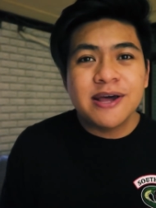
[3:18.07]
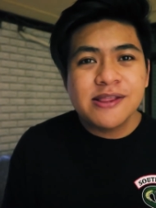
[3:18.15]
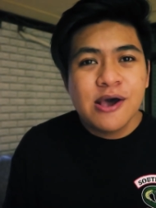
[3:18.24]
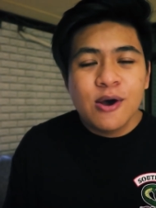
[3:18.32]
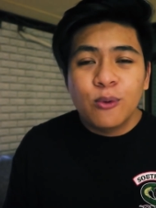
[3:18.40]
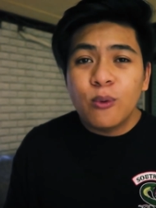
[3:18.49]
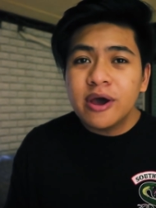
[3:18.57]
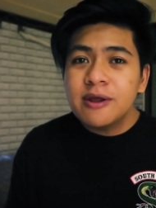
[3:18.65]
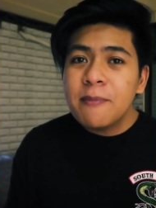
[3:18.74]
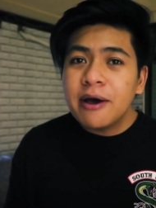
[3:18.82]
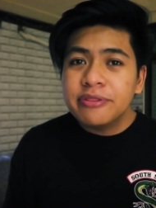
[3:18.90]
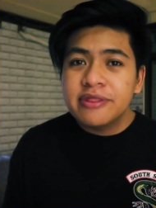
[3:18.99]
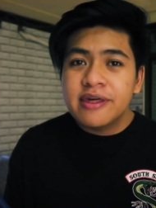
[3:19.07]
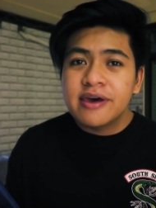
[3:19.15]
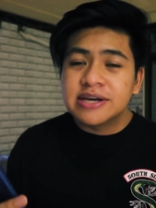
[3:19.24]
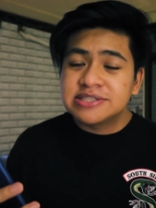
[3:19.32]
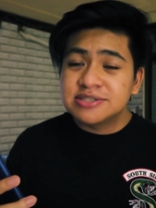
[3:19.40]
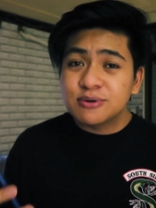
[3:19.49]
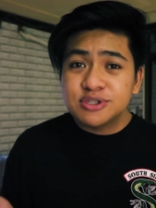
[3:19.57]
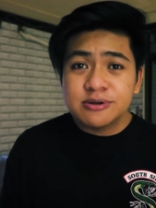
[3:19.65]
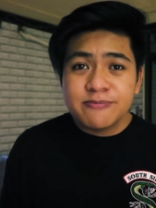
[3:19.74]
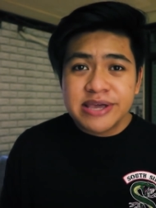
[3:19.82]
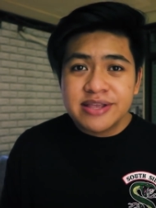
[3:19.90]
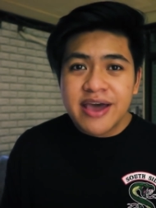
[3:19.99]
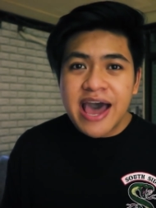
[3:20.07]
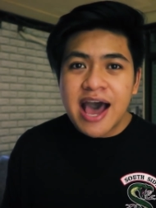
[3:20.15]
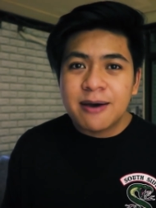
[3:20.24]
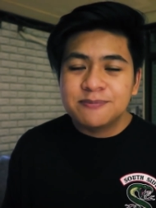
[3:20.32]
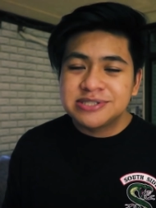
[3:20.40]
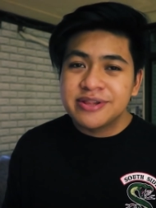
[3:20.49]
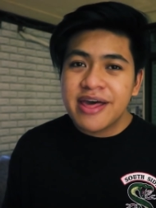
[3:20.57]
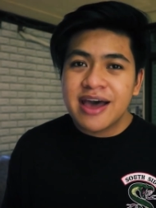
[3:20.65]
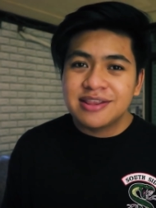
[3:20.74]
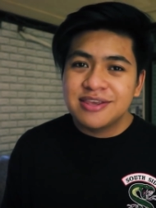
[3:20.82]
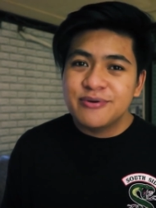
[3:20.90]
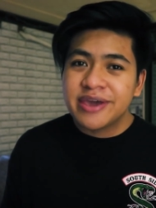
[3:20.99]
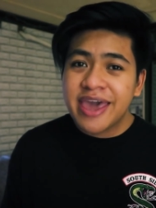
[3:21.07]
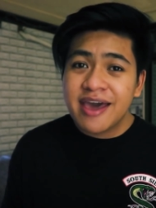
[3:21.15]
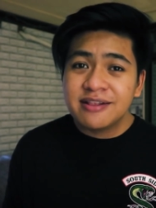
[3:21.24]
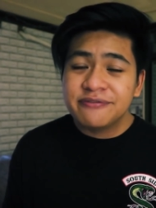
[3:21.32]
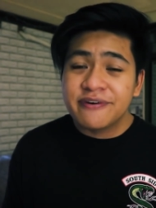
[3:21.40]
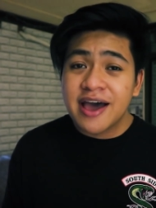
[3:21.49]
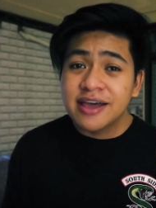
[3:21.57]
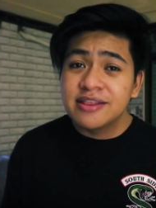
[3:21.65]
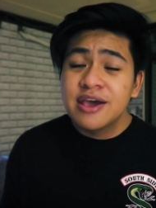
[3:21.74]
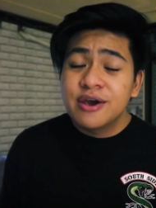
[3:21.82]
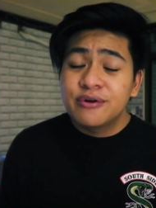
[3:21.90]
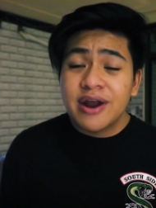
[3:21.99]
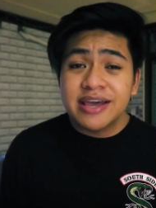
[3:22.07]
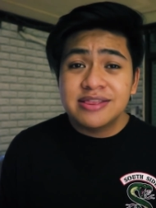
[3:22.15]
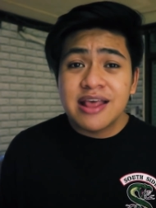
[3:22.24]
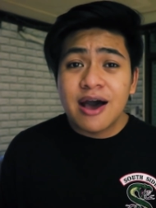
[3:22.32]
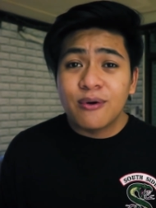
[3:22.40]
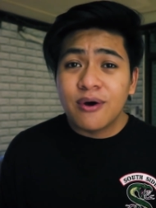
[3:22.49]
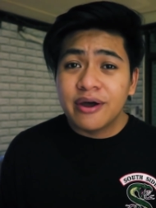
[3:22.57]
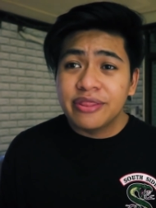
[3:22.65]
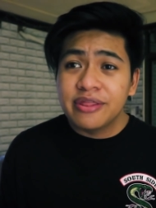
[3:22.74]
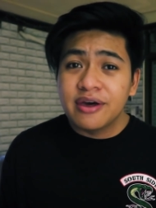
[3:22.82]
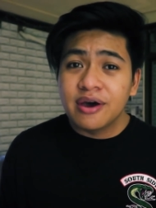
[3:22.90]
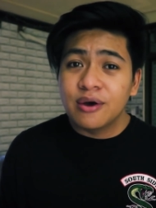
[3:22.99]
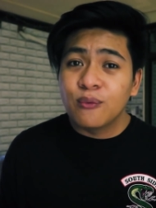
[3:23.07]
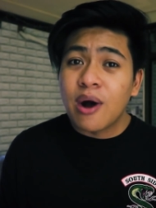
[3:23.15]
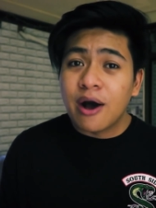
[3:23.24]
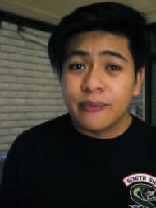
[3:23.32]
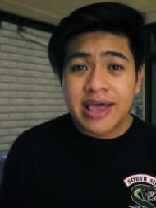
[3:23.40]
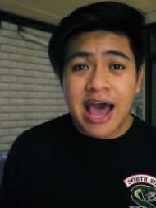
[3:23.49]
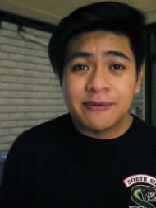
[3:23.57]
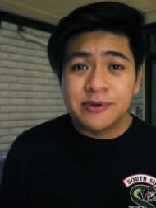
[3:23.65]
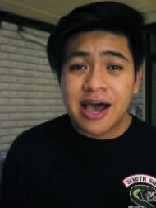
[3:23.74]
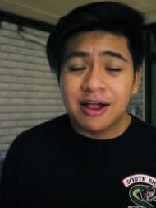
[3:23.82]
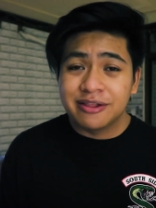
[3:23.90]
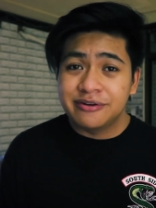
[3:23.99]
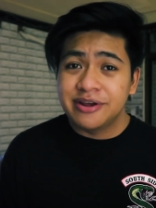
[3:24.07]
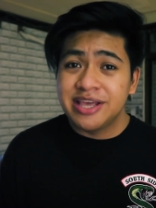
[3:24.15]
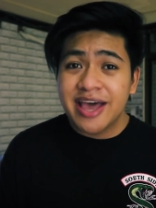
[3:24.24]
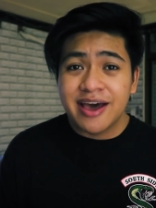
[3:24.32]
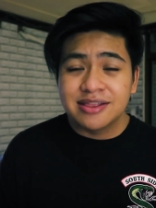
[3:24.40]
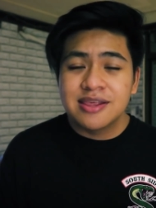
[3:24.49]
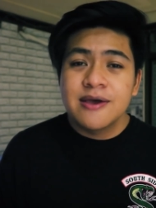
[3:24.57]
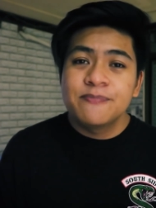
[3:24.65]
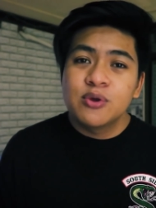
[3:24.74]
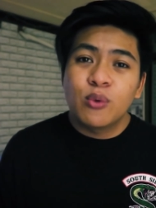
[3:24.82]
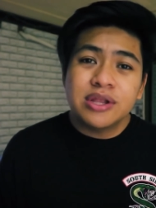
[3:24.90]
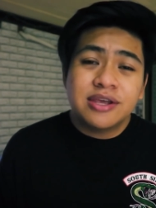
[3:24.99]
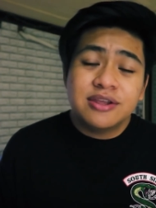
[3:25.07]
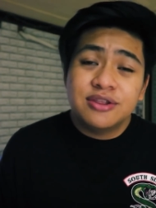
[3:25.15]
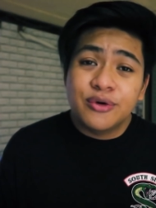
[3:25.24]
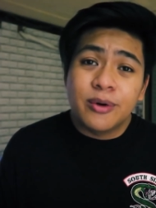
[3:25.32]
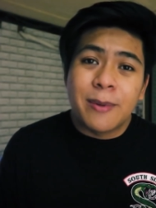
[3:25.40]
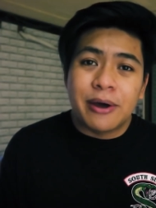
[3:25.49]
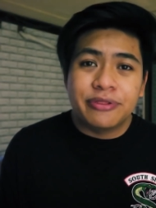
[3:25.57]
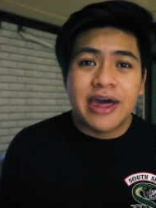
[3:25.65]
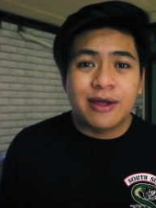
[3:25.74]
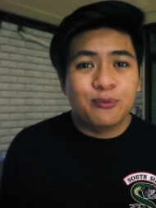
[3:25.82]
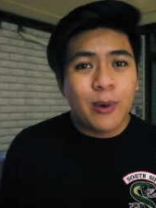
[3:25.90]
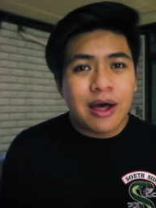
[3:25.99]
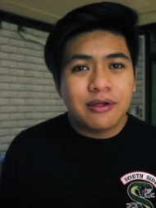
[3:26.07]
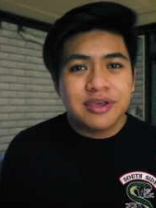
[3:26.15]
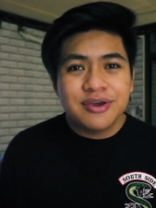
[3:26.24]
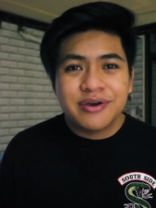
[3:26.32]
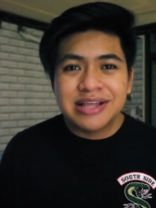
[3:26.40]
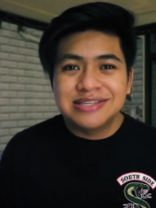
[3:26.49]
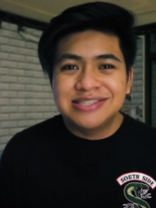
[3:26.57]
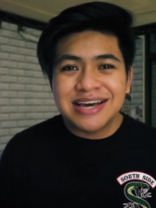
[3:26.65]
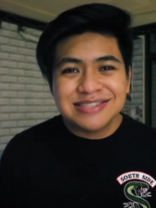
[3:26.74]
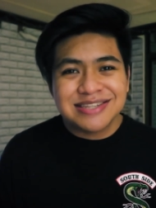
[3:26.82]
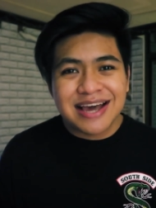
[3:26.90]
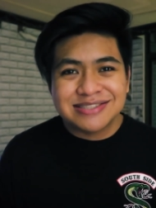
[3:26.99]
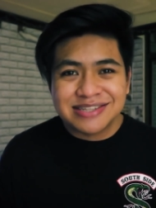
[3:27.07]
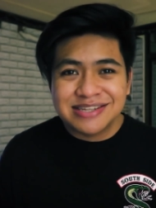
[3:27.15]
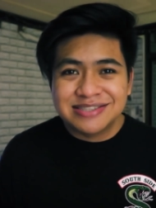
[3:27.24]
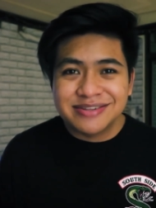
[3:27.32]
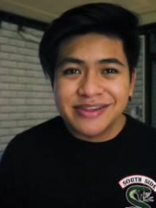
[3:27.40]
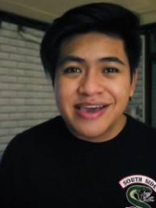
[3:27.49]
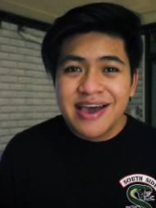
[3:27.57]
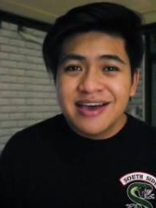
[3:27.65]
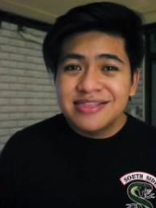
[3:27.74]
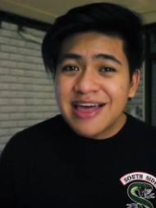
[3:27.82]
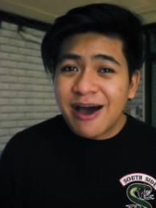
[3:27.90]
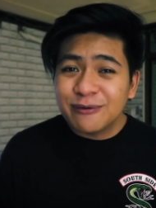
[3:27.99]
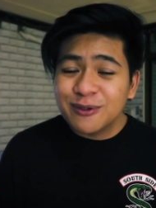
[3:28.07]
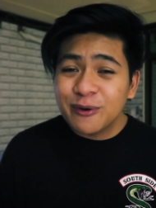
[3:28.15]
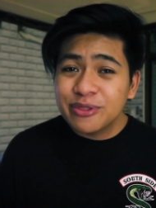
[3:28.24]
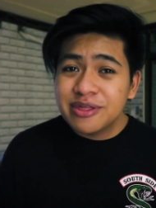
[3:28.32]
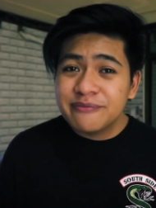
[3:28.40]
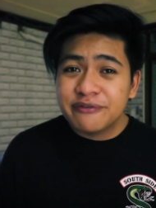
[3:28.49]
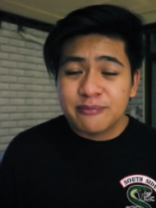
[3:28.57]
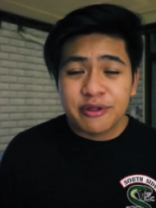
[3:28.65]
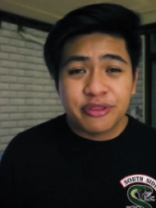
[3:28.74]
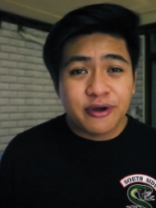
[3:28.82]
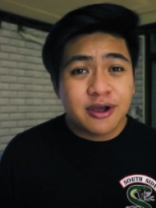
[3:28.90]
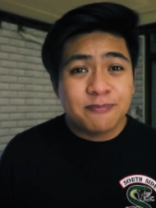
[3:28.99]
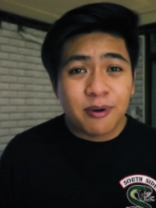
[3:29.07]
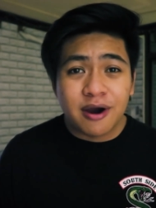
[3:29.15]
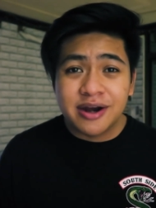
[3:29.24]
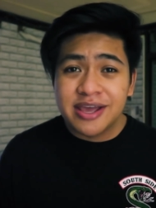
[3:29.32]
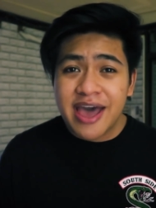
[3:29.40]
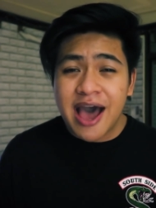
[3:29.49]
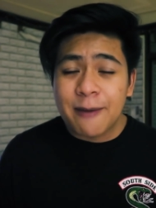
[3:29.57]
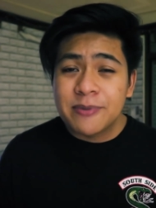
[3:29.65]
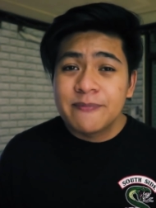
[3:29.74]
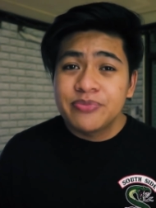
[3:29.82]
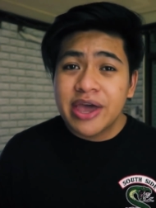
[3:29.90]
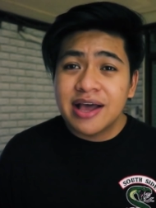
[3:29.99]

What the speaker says: But what about the social media apps that you can't find right now on the Huawei App Gallery yet? What can you do about that? Well, you can just as easily download them from a third-party app.